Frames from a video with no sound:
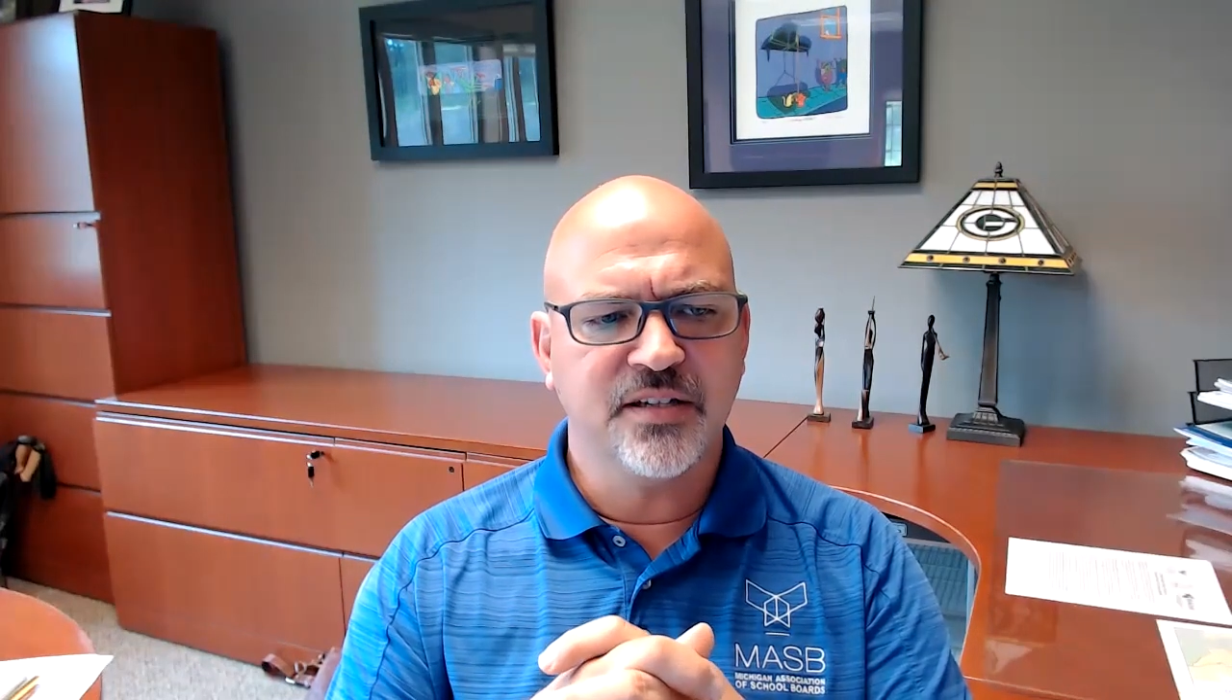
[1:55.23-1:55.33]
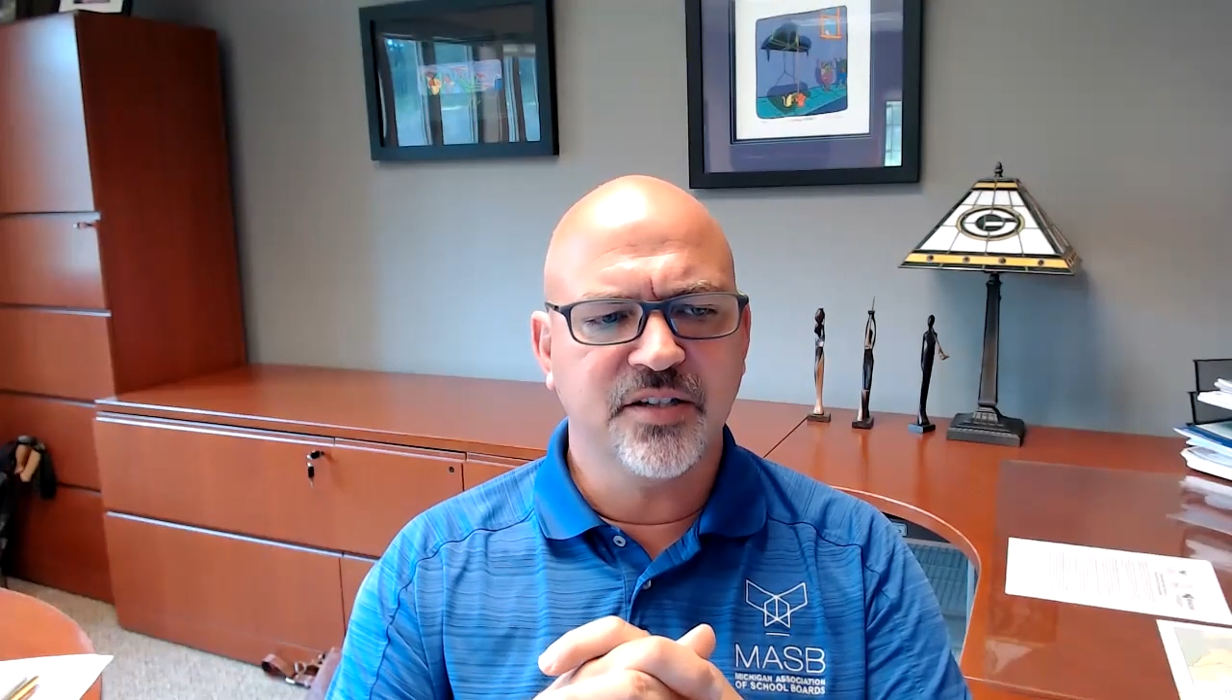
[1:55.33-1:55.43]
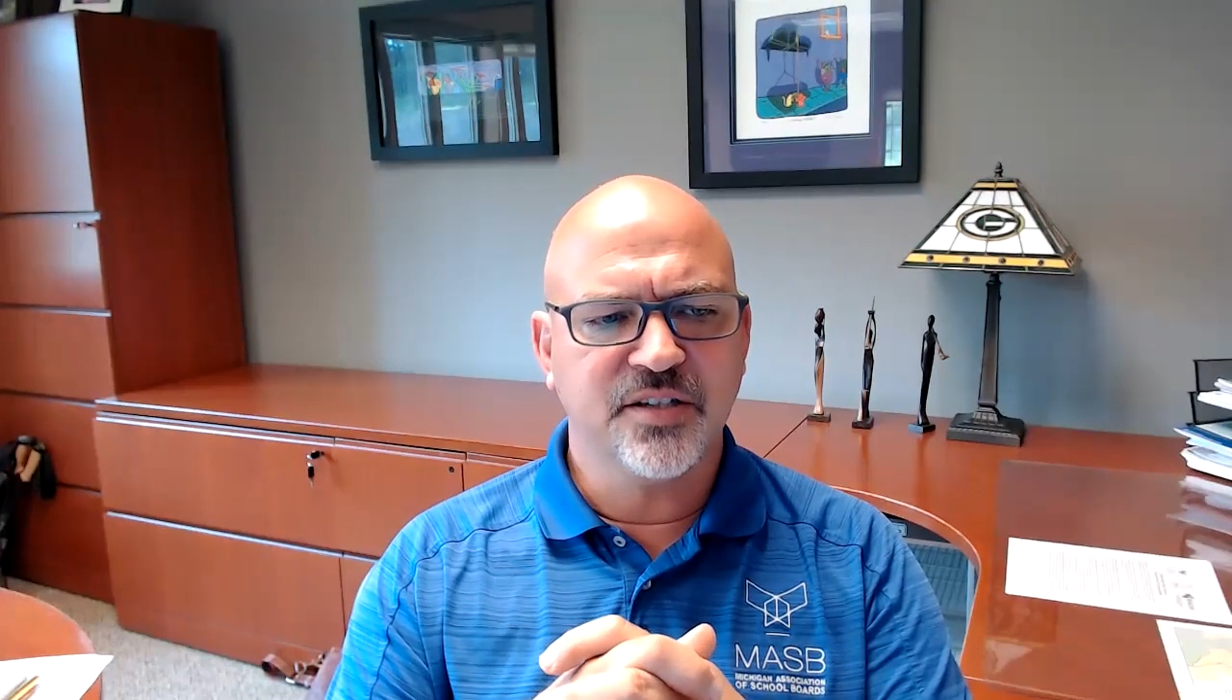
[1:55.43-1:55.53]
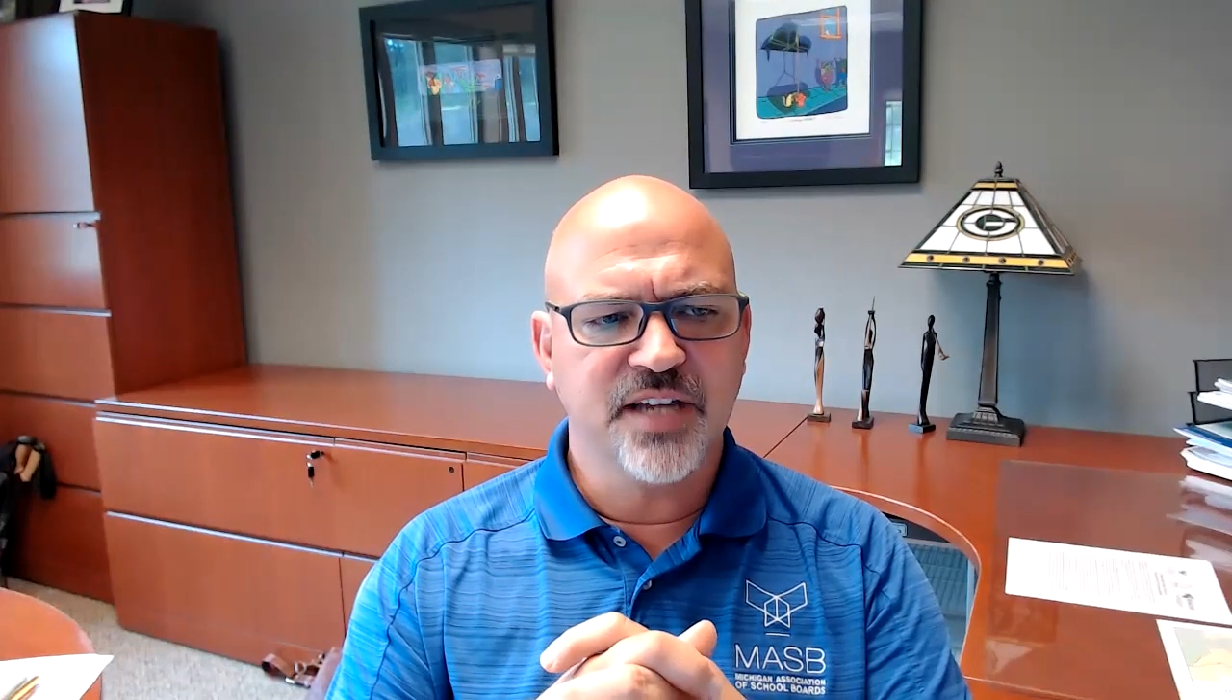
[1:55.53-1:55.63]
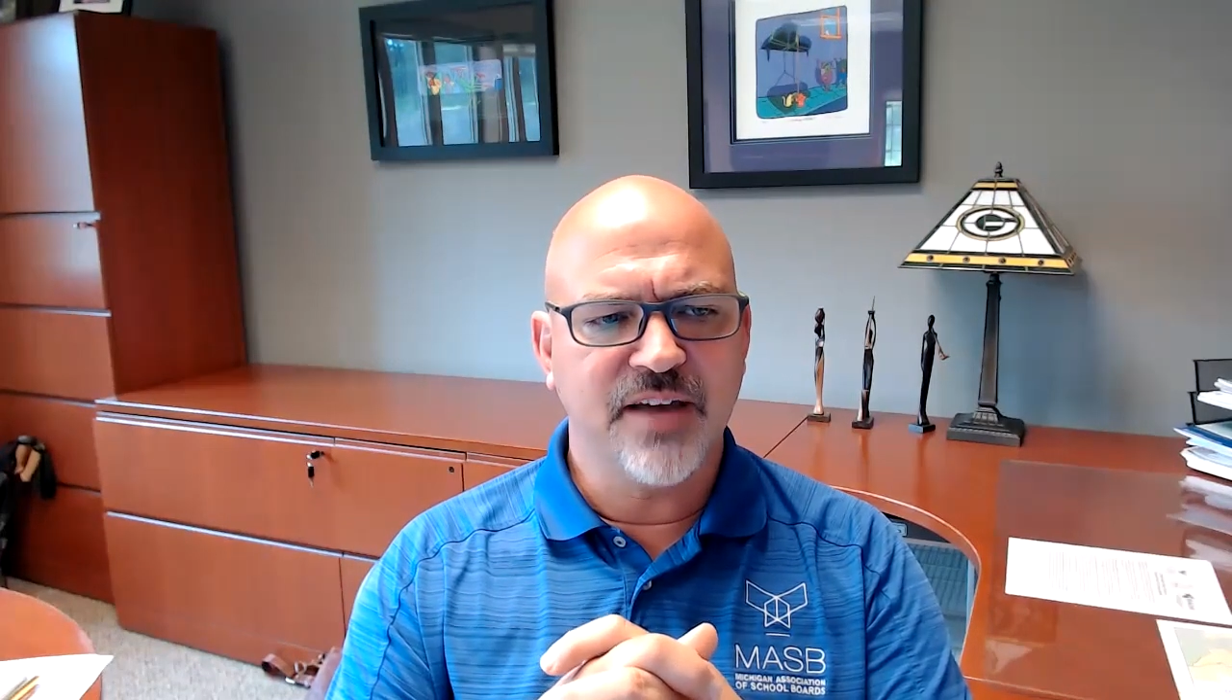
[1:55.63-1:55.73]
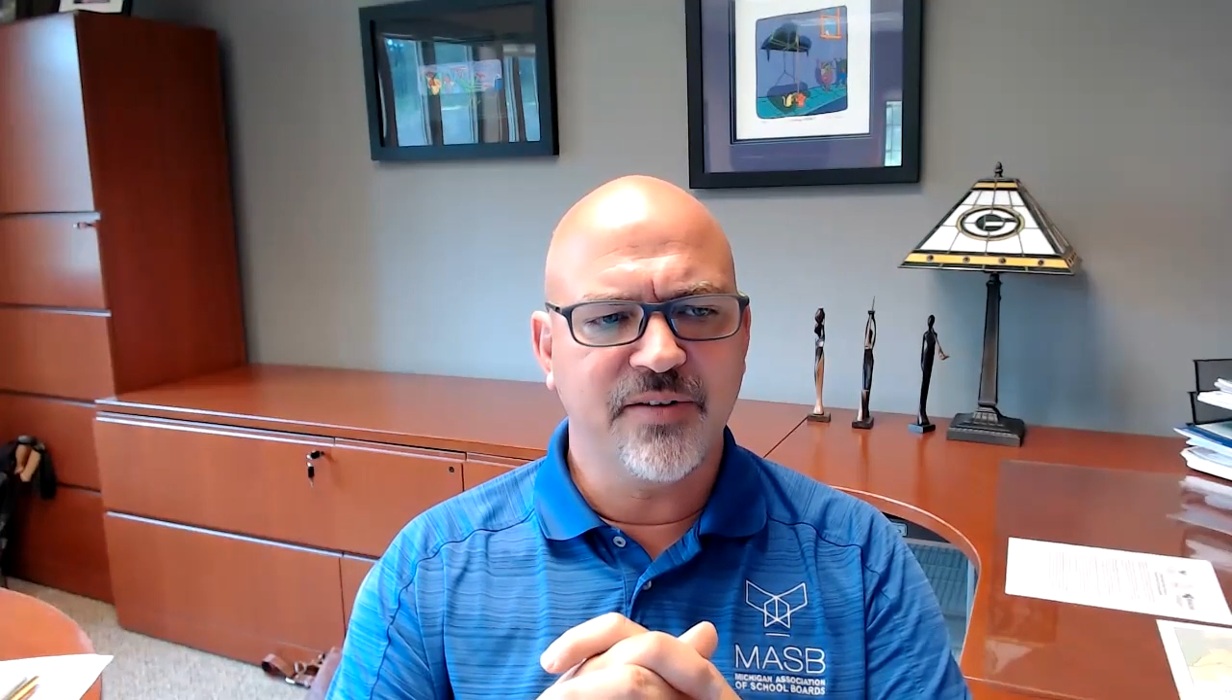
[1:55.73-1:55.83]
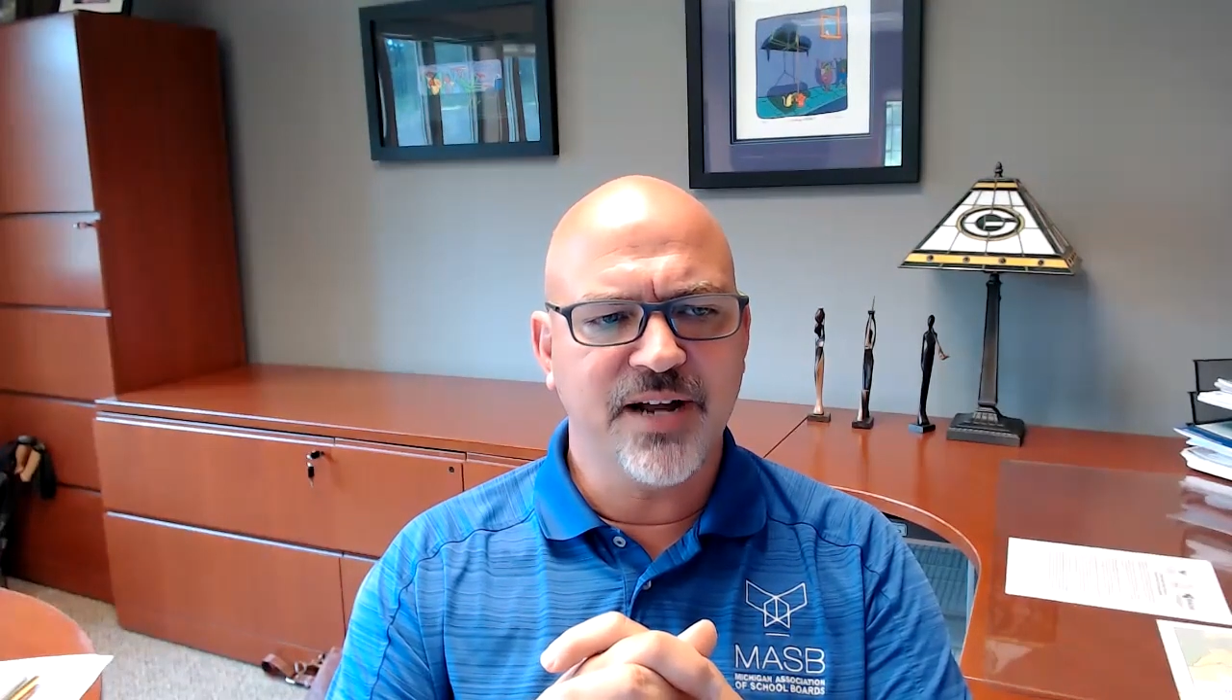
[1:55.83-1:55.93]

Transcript: to just have an